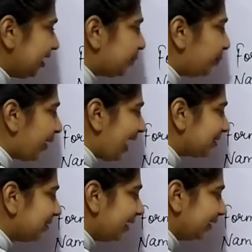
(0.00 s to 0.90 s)
is
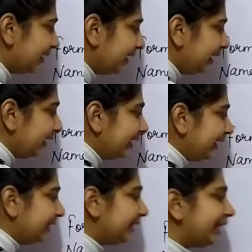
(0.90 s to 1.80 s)
present
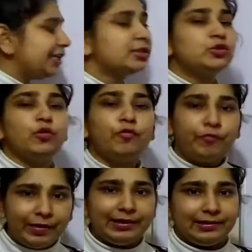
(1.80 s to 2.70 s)
in these two
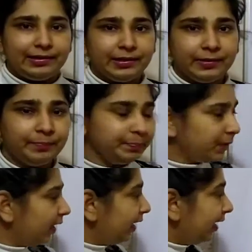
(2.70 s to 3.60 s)
fields
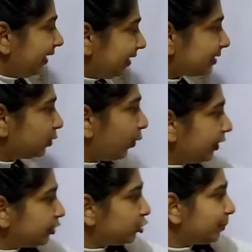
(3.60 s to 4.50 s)
is
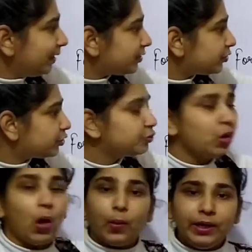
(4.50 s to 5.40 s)
going to be
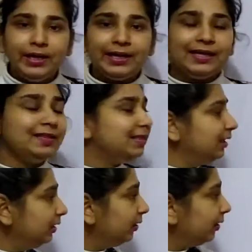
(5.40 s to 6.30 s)
stored in
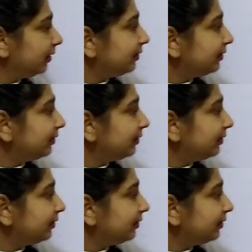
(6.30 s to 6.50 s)
the